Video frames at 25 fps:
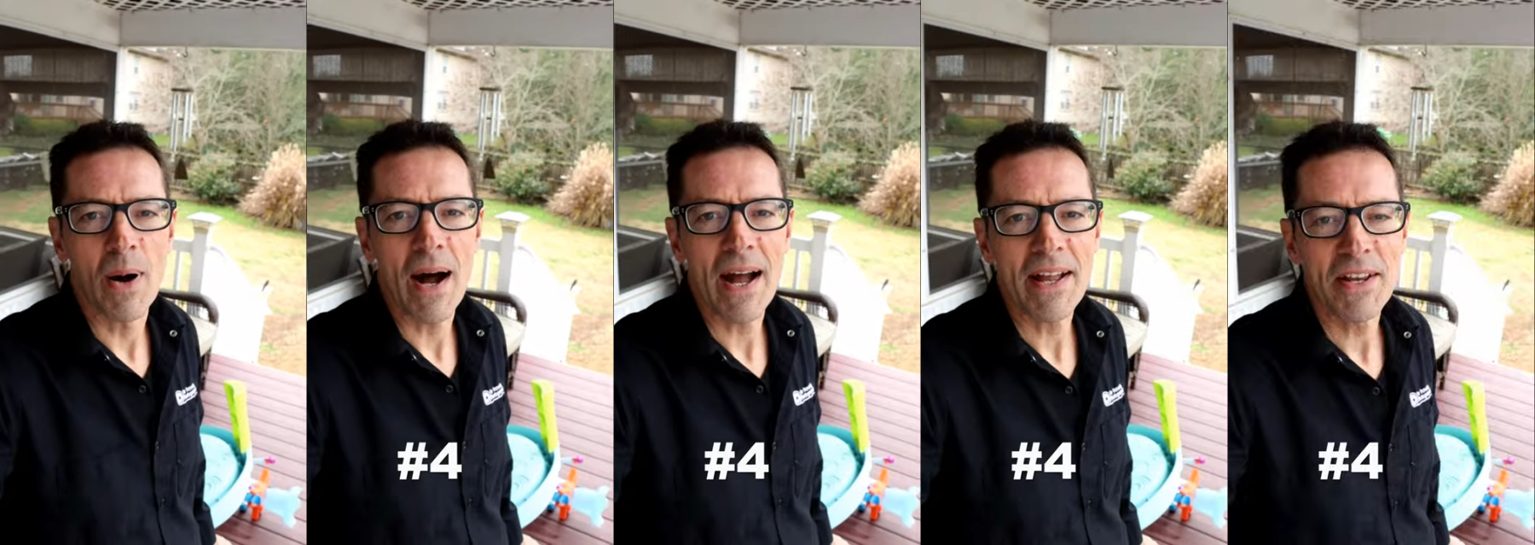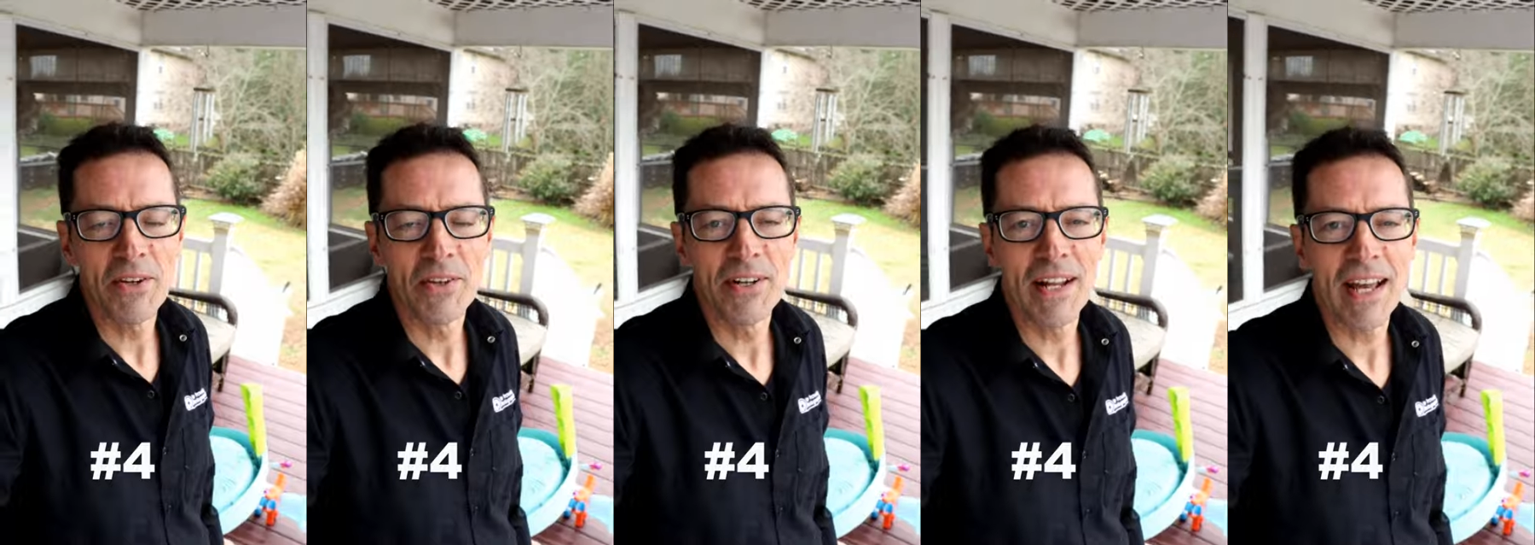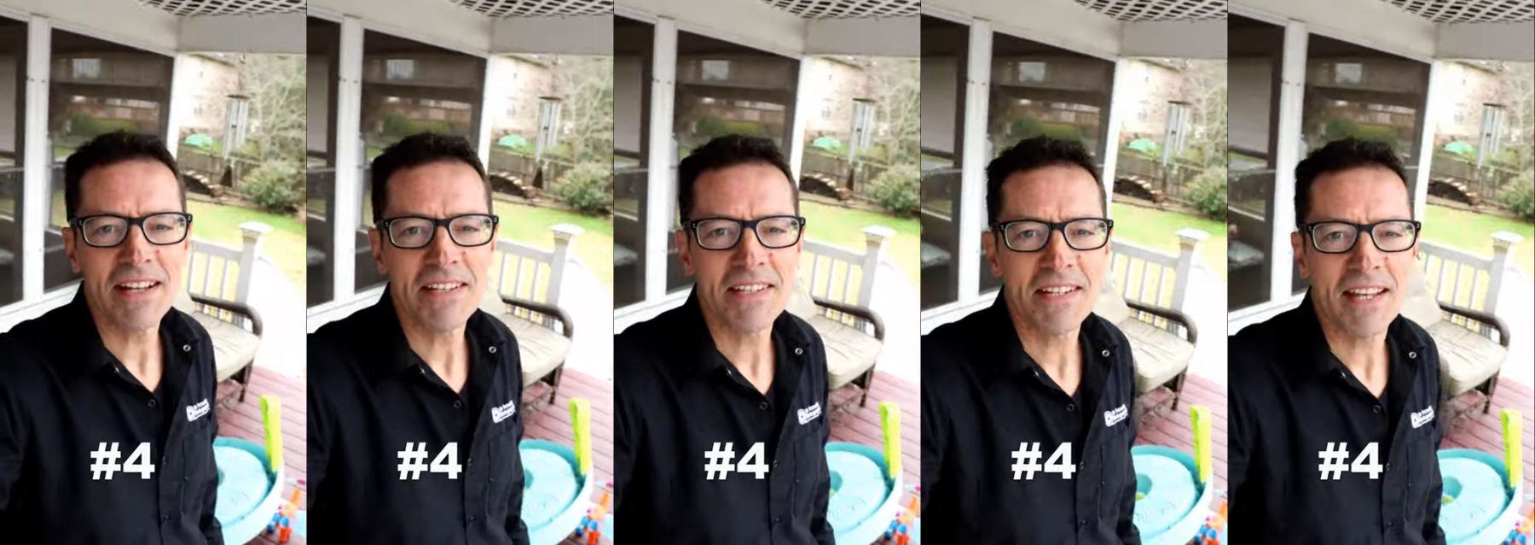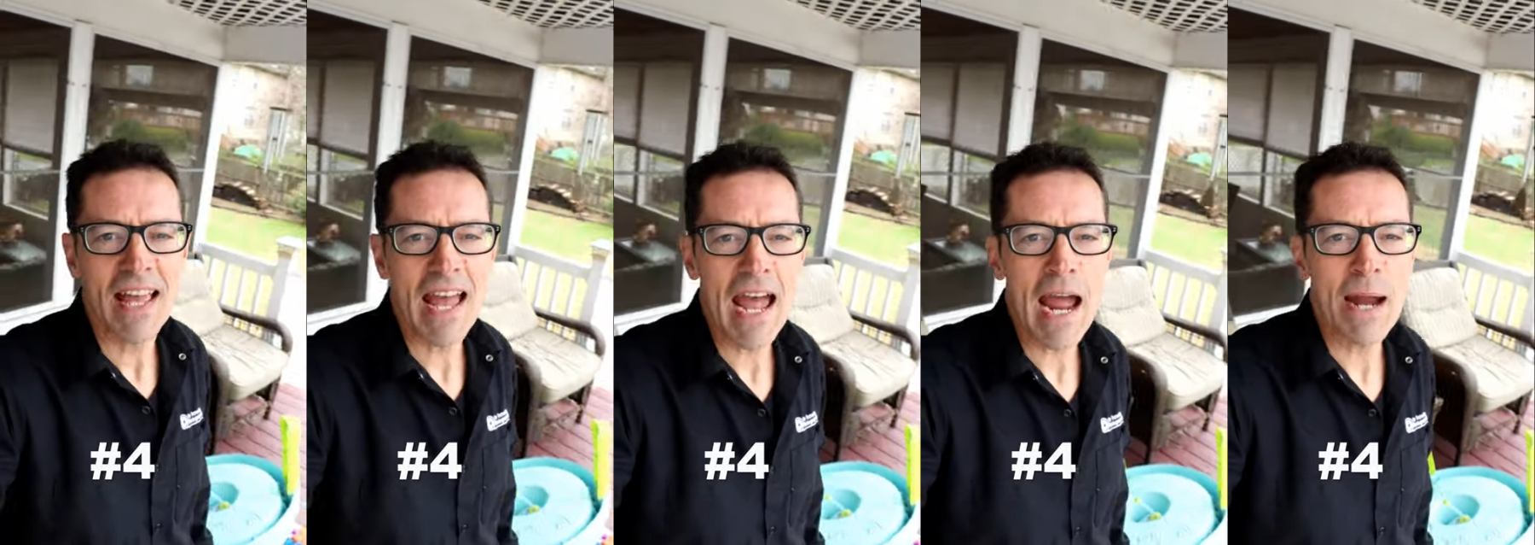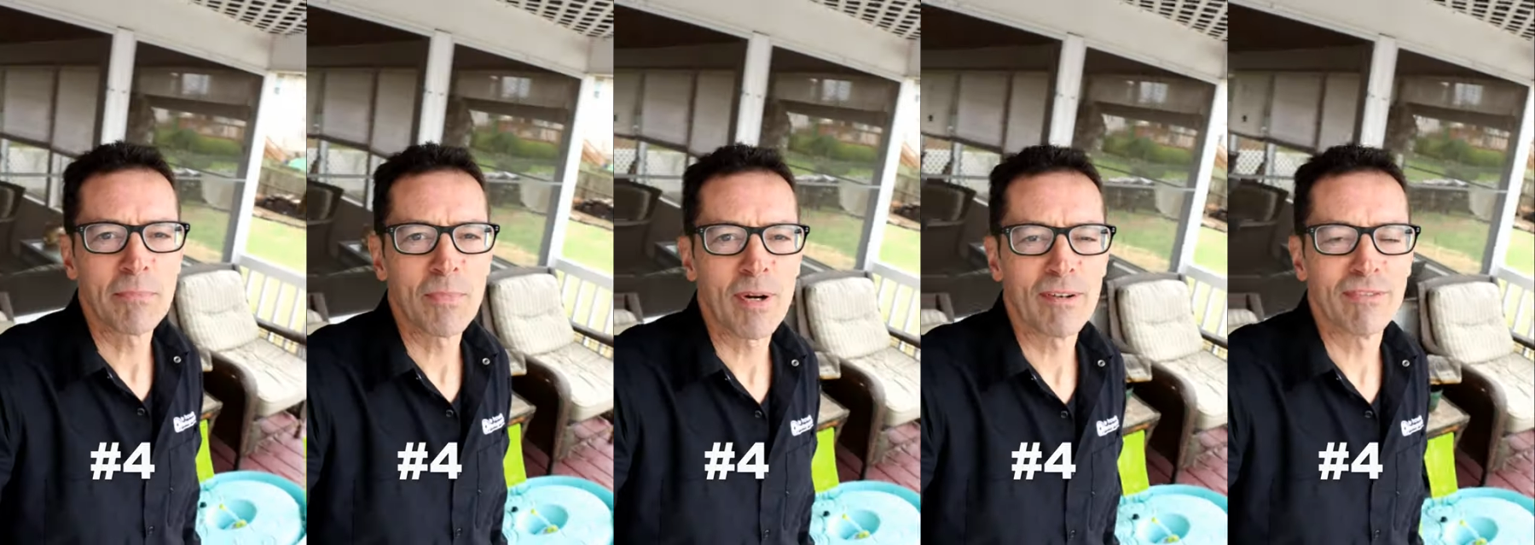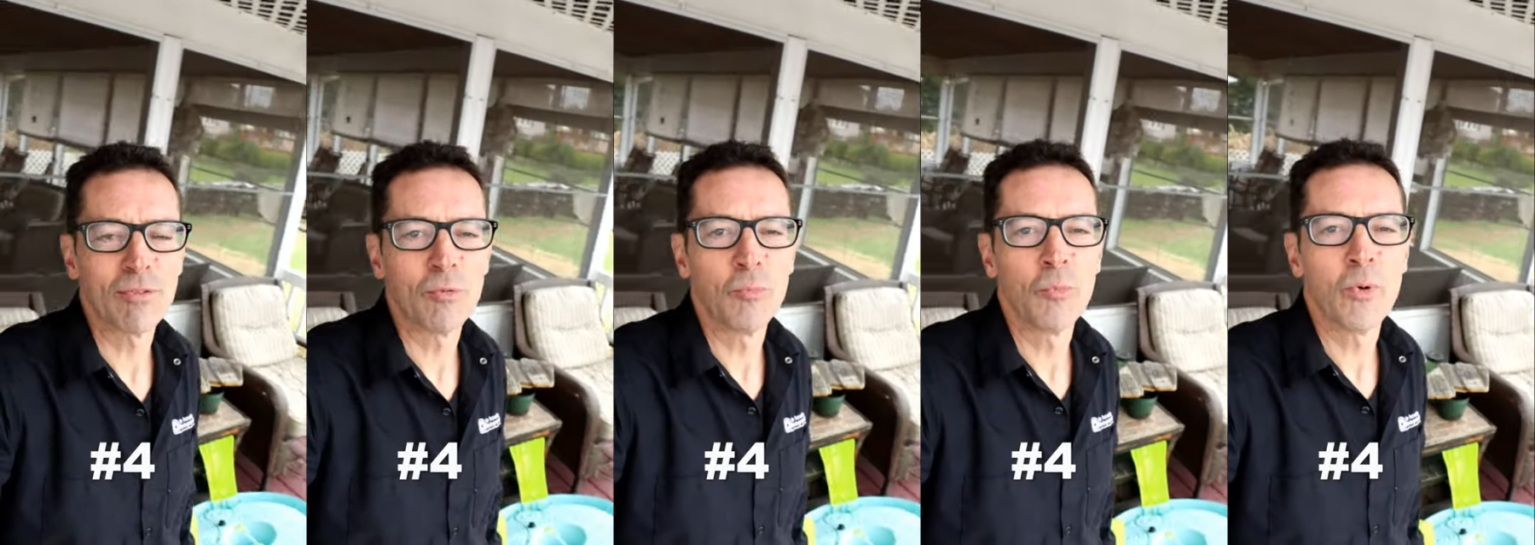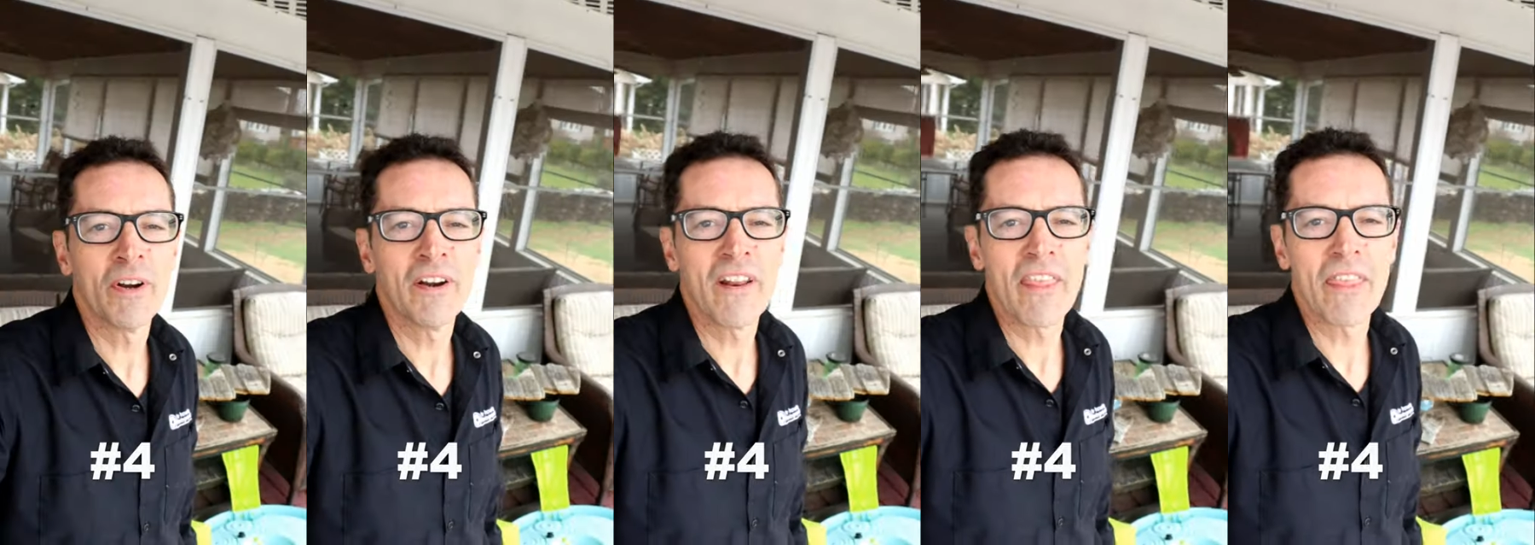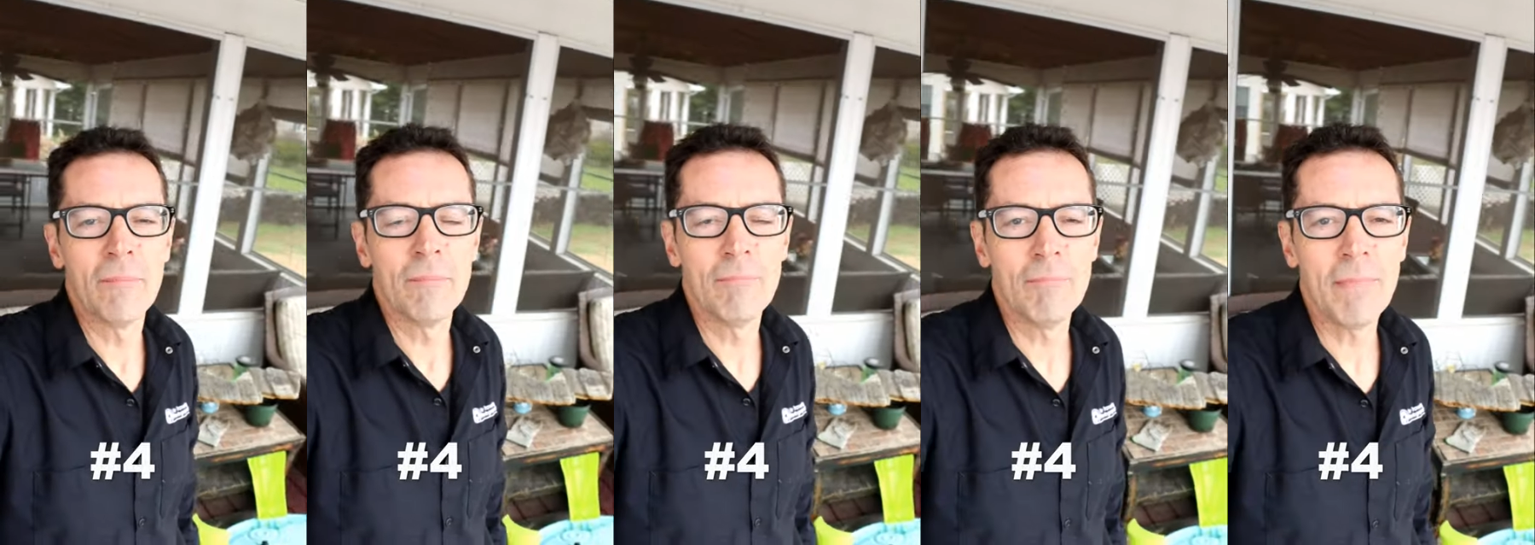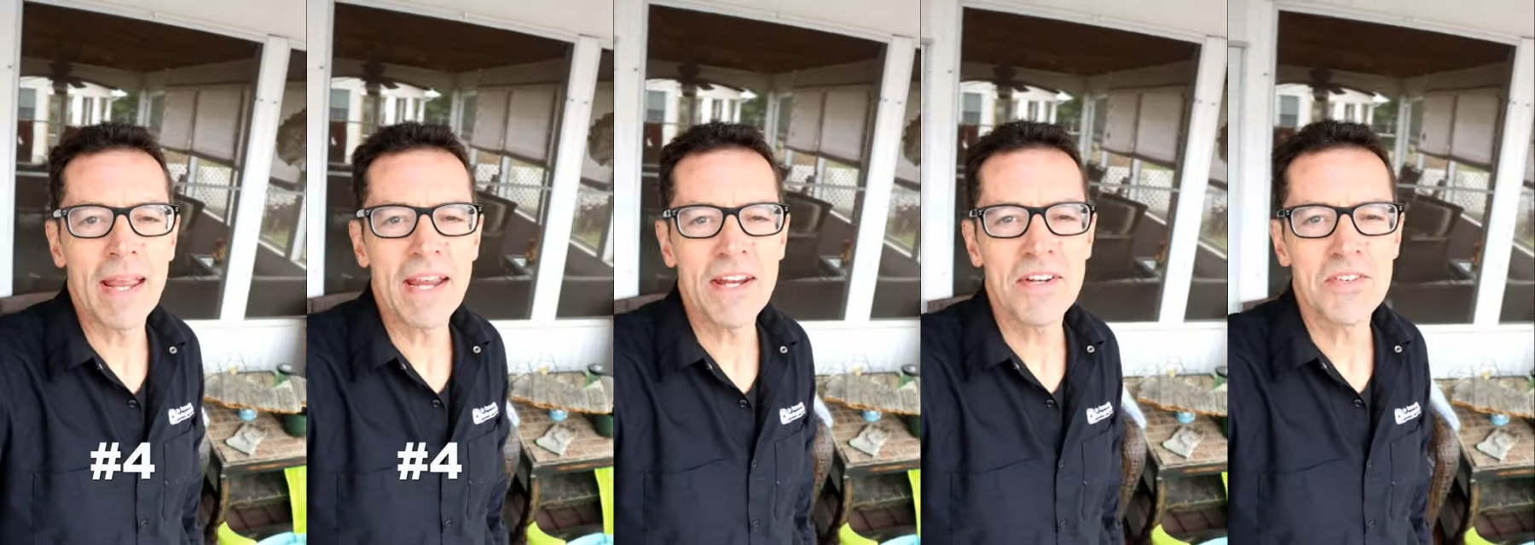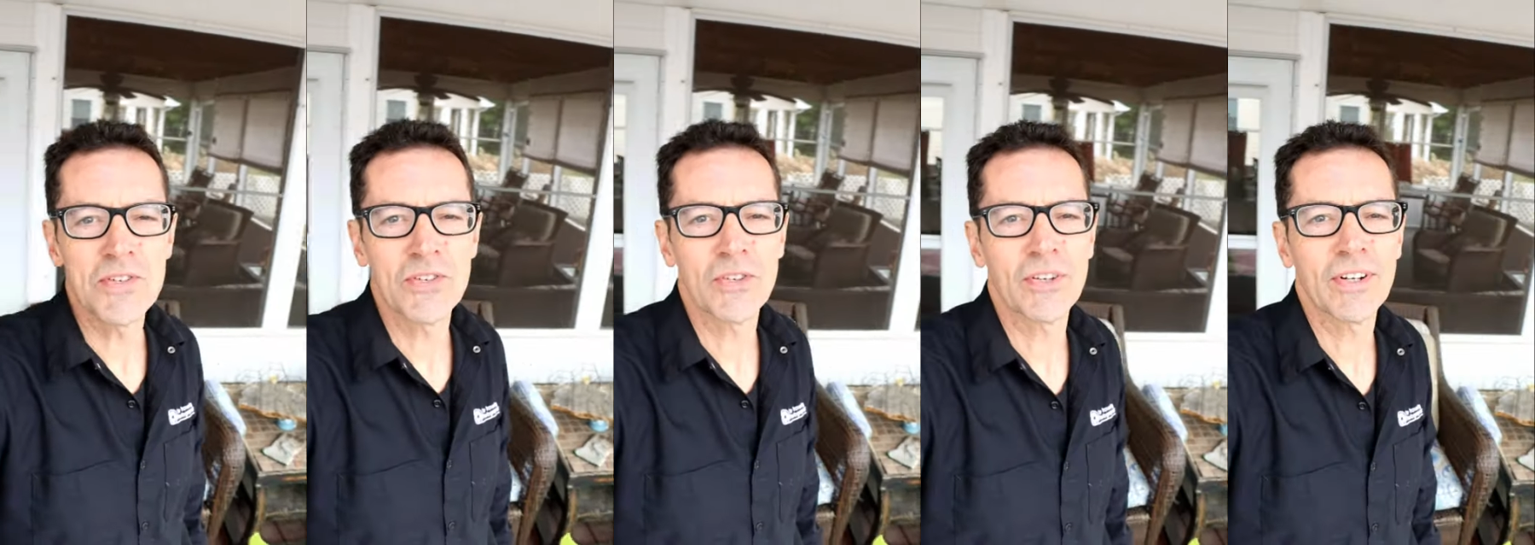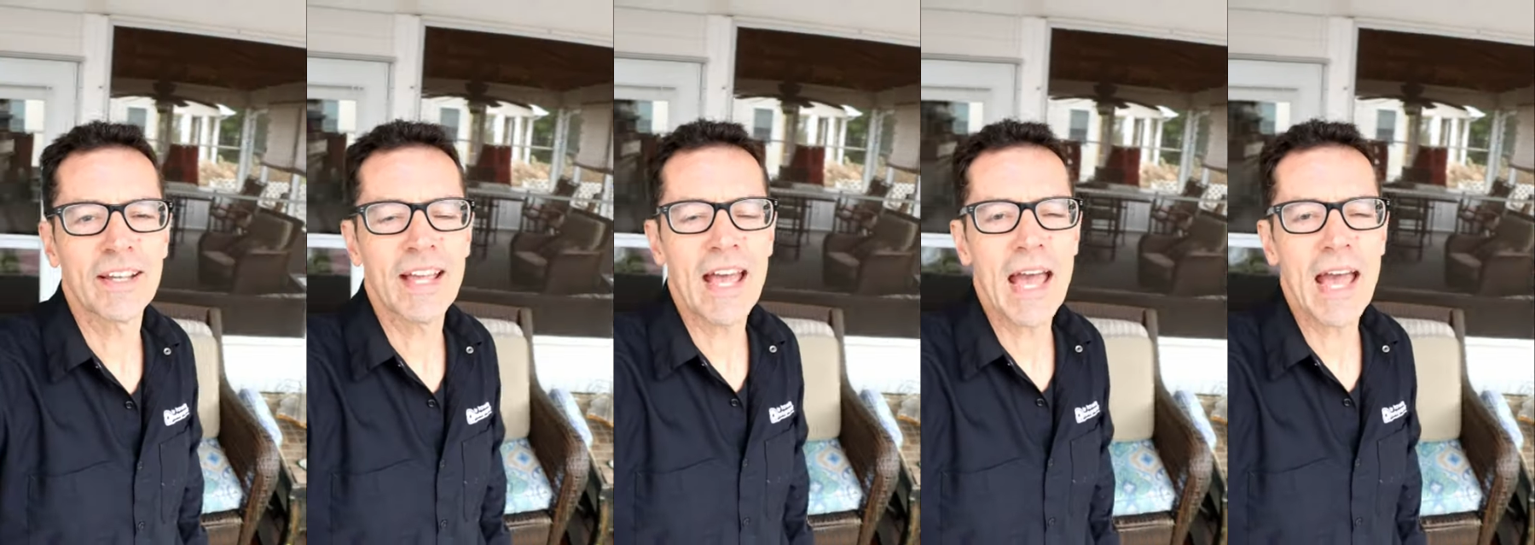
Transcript: Buy your next camera from one of the major